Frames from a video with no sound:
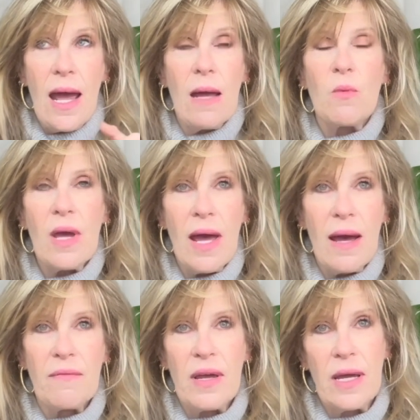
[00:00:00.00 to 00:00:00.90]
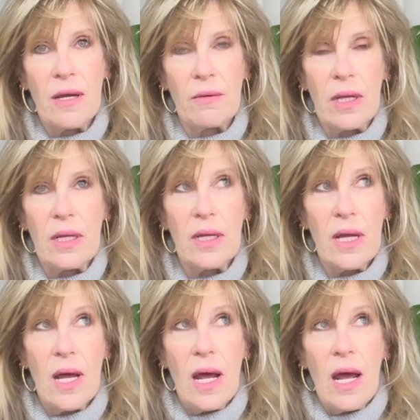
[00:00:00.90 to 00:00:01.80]
and we have Harry,
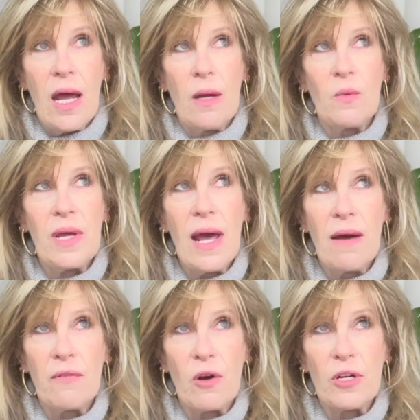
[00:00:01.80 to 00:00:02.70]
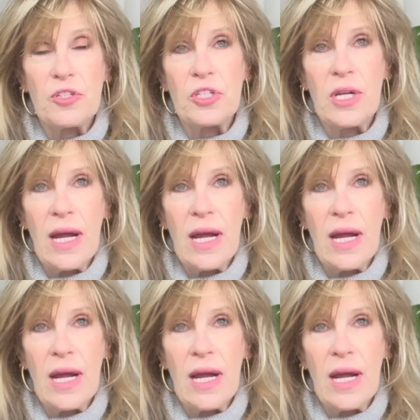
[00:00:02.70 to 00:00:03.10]
and we have Archie